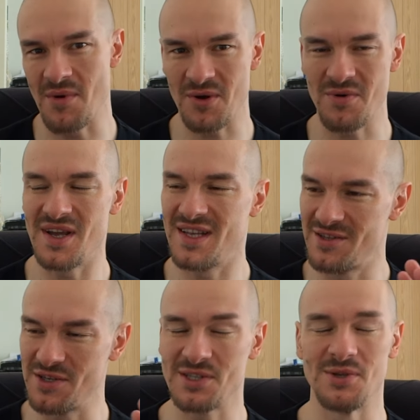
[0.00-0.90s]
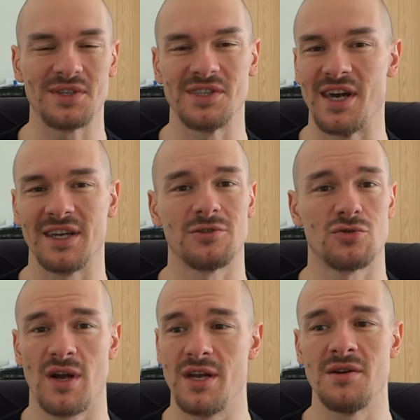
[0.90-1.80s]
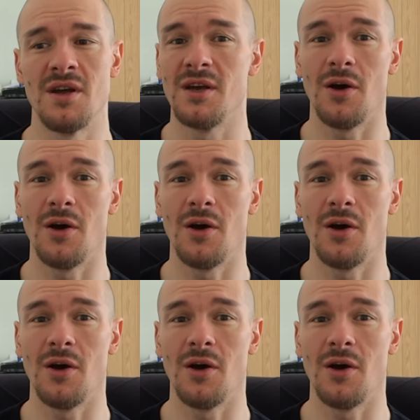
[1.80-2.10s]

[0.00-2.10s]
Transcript: moderate, it just looks like train